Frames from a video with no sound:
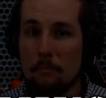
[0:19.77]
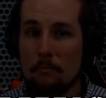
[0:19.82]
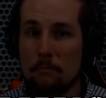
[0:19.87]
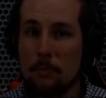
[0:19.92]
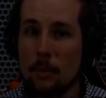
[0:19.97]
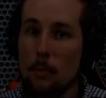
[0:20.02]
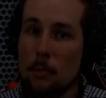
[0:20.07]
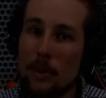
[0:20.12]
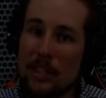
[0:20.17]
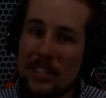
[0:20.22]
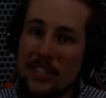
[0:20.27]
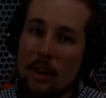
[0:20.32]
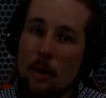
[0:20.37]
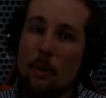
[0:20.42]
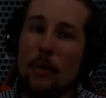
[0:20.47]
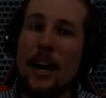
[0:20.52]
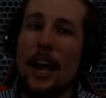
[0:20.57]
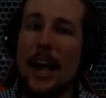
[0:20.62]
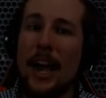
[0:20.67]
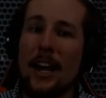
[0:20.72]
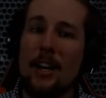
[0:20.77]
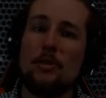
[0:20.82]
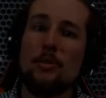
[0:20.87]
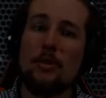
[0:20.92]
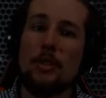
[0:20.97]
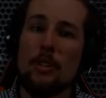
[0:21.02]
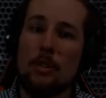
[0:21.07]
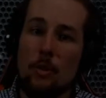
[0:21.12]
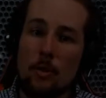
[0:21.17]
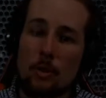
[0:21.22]
But we don't
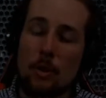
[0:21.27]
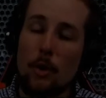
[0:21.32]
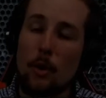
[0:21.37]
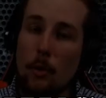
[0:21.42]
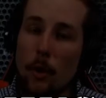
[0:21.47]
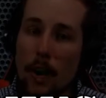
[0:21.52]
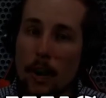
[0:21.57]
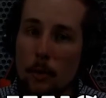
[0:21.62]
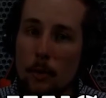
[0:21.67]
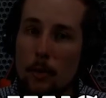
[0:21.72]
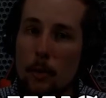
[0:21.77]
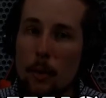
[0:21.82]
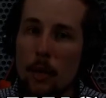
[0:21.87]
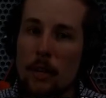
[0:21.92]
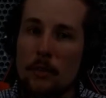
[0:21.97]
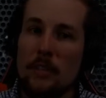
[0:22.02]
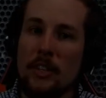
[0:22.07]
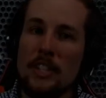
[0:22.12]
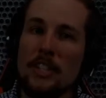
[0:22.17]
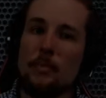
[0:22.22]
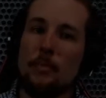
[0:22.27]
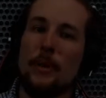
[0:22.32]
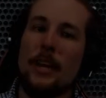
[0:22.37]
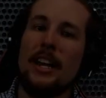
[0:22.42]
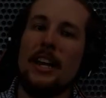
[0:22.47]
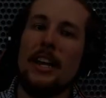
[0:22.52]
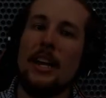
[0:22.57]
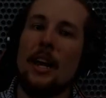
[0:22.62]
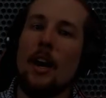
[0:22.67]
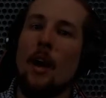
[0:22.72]
actually do the groundwork of
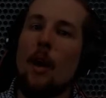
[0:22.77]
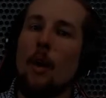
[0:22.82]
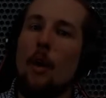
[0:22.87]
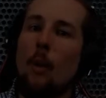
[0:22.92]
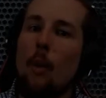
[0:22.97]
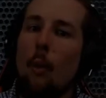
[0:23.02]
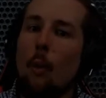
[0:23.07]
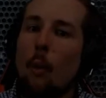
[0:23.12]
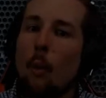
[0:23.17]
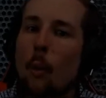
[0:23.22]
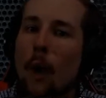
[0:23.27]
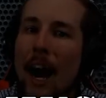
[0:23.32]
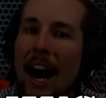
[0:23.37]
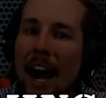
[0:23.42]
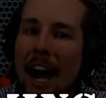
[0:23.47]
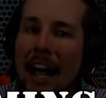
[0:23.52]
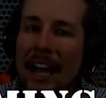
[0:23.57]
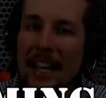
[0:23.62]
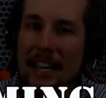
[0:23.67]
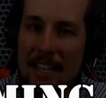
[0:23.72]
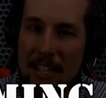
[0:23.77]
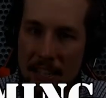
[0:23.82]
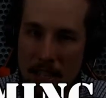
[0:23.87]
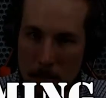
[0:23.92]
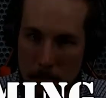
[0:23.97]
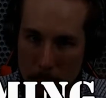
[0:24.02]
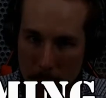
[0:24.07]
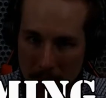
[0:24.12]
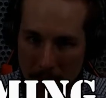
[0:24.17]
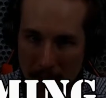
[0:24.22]
explaining why it's
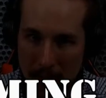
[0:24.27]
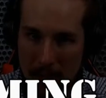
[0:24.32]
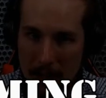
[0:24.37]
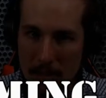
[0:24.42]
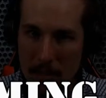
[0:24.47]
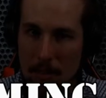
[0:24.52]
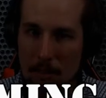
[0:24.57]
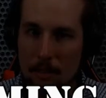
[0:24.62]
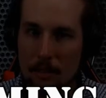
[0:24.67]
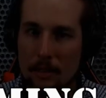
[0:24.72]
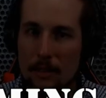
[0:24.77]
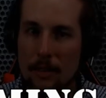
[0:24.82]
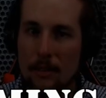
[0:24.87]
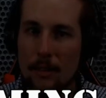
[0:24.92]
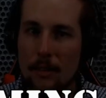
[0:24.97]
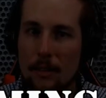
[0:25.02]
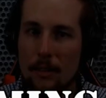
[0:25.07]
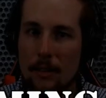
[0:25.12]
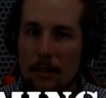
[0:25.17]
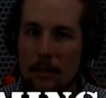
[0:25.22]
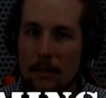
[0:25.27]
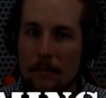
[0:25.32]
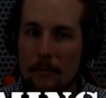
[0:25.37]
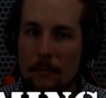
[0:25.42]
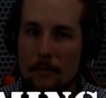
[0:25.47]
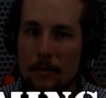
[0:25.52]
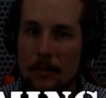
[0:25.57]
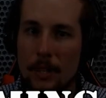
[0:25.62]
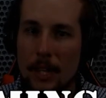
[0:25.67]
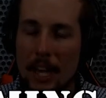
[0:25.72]
bad.
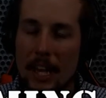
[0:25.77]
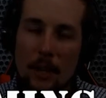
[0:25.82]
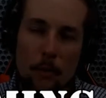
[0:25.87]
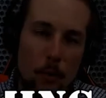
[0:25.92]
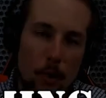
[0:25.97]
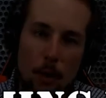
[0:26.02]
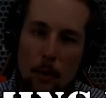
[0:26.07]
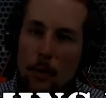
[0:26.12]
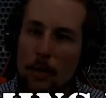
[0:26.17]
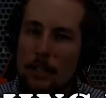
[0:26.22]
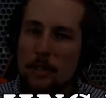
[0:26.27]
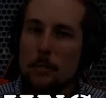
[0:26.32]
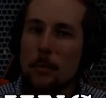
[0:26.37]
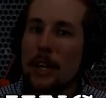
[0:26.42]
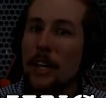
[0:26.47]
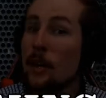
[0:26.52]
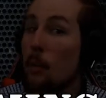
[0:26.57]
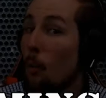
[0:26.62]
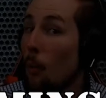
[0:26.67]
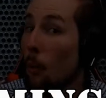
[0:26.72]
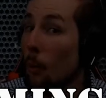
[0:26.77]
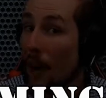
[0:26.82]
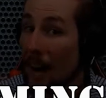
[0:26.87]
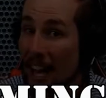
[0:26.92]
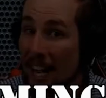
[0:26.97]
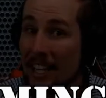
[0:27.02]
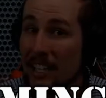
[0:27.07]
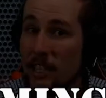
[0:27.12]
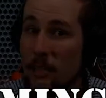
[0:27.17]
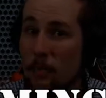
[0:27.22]
And if we don't explain
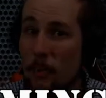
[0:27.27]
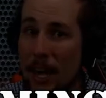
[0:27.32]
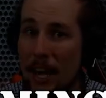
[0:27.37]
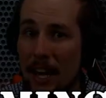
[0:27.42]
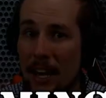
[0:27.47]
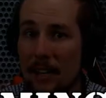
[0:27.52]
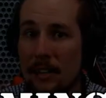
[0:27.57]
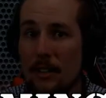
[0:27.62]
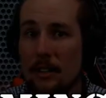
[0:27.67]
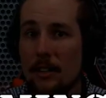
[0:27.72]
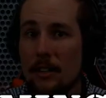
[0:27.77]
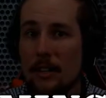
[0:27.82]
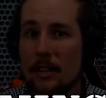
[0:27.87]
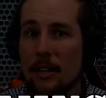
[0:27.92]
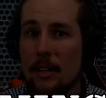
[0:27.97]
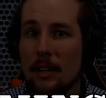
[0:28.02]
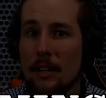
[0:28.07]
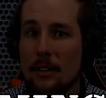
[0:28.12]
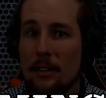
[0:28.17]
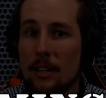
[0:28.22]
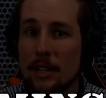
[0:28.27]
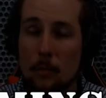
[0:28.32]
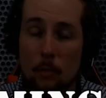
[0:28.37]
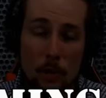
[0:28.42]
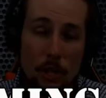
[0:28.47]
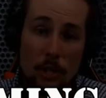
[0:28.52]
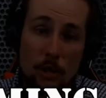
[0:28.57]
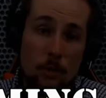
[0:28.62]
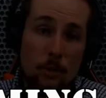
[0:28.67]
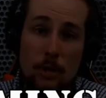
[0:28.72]
why it's bad, then
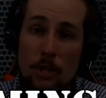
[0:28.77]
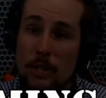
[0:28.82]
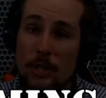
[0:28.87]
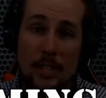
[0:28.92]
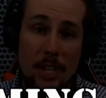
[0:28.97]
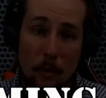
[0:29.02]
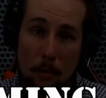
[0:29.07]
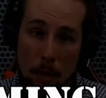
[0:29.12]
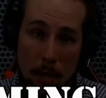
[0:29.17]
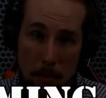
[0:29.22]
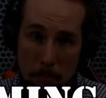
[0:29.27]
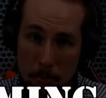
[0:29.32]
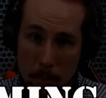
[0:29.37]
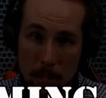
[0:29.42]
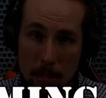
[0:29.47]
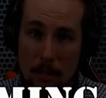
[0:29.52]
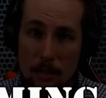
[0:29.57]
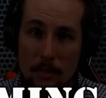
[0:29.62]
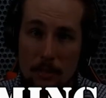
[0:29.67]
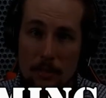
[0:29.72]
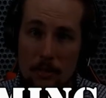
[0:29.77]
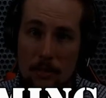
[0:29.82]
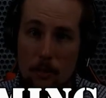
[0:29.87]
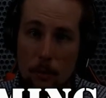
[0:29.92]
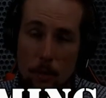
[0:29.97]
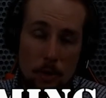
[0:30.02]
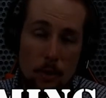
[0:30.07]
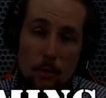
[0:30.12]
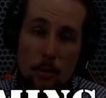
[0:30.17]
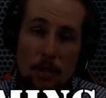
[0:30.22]
we do just sound like bigots.
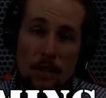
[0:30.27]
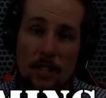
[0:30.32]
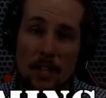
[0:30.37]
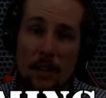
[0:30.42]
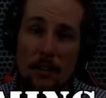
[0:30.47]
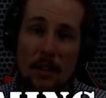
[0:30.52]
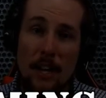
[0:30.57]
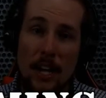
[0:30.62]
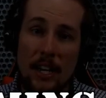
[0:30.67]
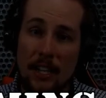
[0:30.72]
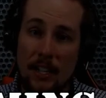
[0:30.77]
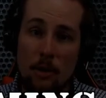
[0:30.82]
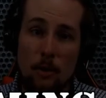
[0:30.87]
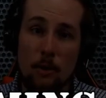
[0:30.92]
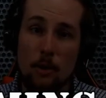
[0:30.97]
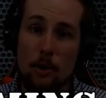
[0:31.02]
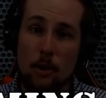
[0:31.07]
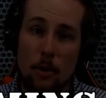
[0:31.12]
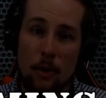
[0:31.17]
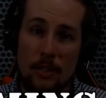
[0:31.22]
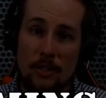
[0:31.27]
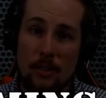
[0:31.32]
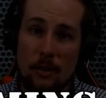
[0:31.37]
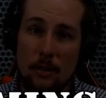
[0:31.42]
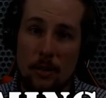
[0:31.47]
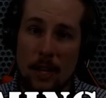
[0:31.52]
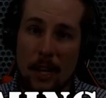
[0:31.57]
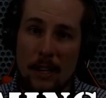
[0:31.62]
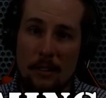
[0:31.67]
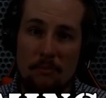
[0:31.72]
We do just sound like killjoys that are
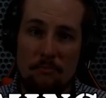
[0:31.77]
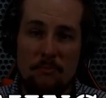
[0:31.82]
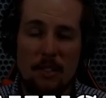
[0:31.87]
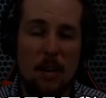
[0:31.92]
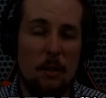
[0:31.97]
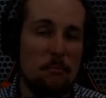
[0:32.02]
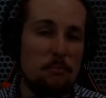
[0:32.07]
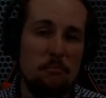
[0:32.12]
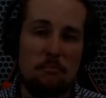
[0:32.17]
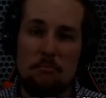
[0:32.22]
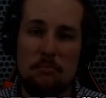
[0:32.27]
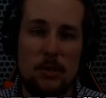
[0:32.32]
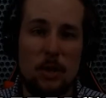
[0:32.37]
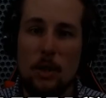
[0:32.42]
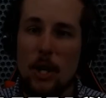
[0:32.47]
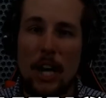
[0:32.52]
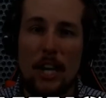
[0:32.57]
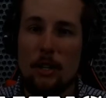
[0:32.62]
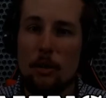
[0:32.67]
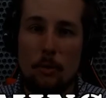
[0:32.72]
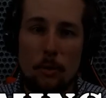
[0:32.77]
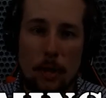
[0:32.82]
like, nope, you can't do